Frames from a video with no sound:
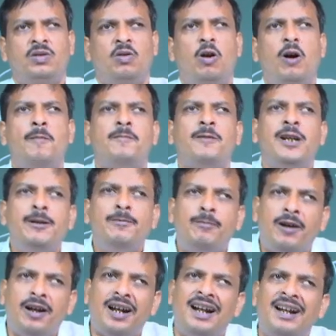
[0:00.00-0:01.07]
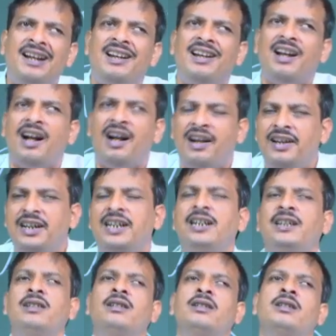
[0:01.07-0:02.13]
of different
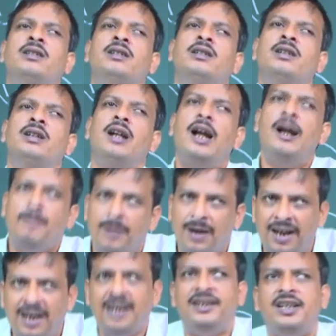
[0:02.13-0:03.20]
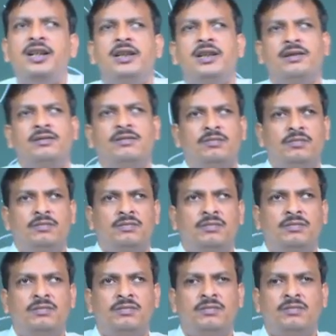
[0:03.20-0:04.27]
learning ability,
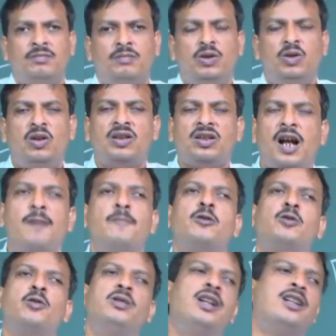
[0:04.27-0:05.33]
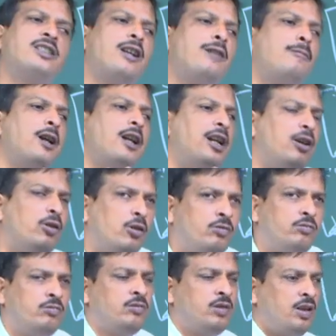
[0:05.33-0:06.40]
because some students are very good
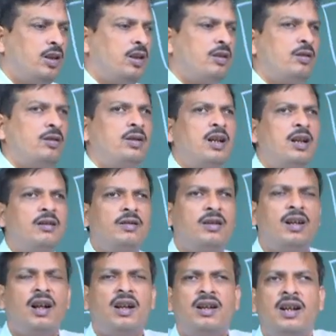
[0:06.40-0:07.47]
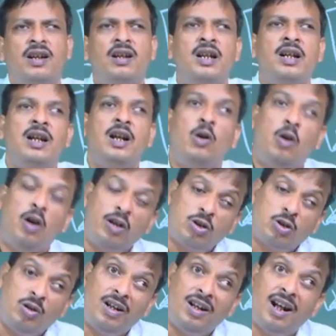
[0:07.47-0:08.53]
learner,
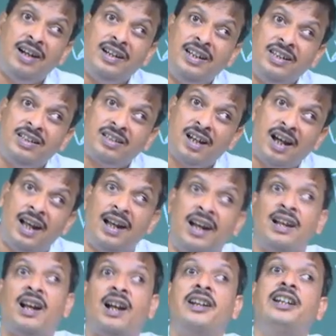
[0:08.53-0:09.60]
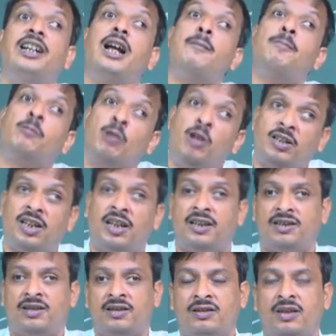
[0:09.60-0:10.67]
also learning style and learning approaches,
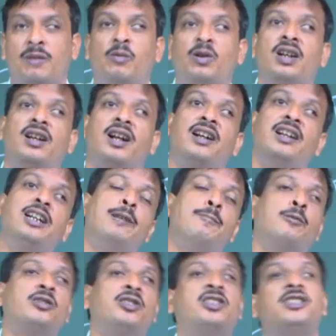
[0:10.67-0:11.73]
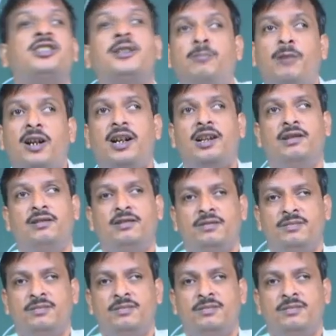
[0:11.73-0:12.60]
somebody learning approaches is different.